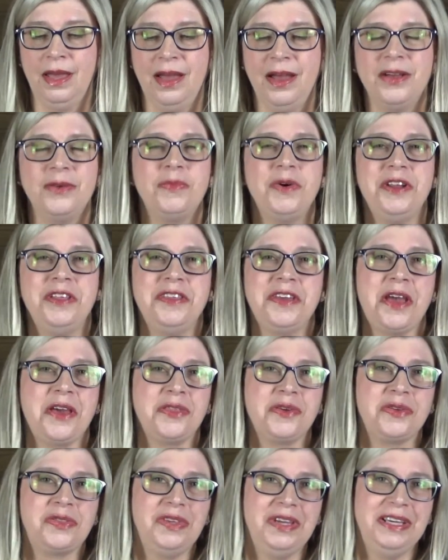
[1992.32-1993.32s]
One of the
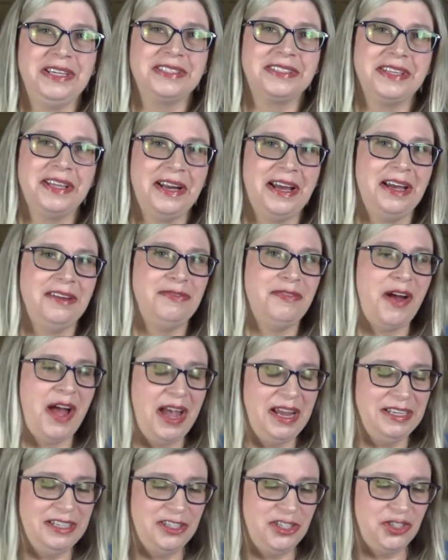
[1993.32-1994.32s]
other things that I
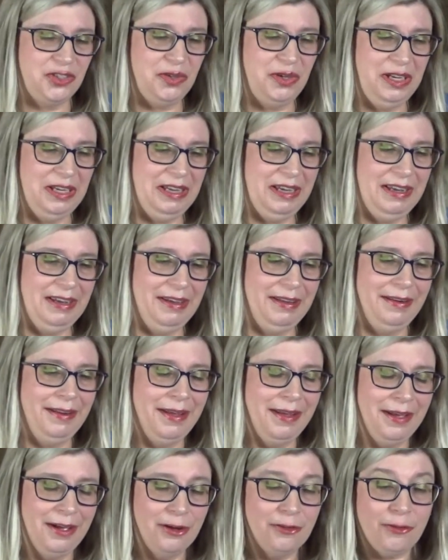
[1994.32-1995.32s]
find intriguing, and
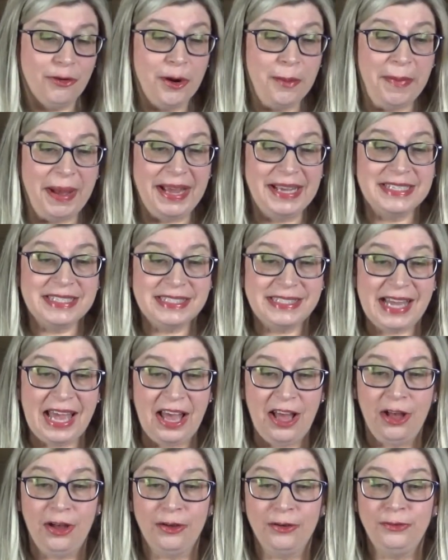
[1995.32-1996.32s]
for
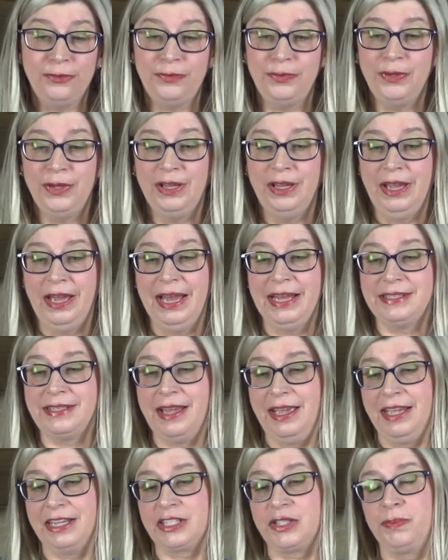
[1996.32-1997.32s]
myself as
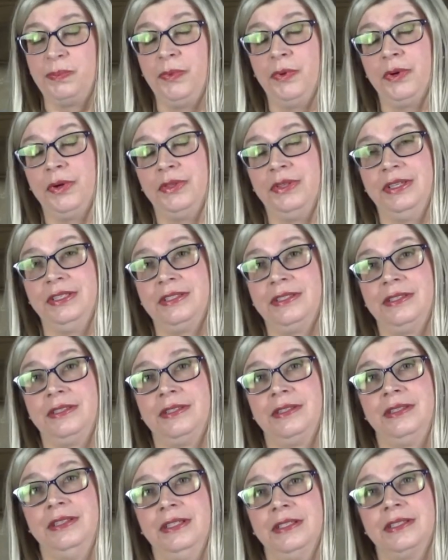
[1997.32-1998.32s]
I explore
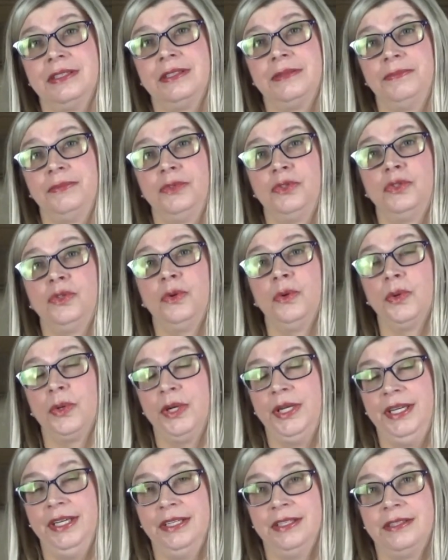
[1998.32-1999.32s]
this
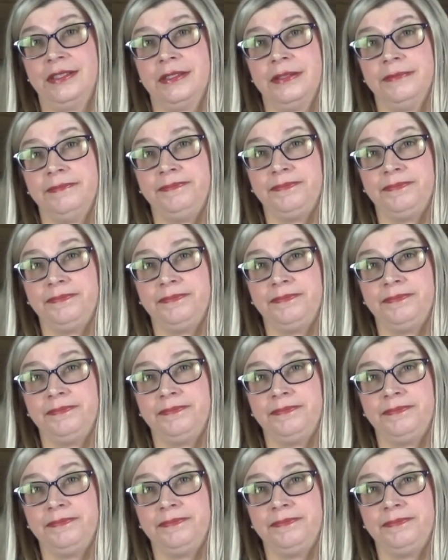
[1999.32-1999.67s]
story, is,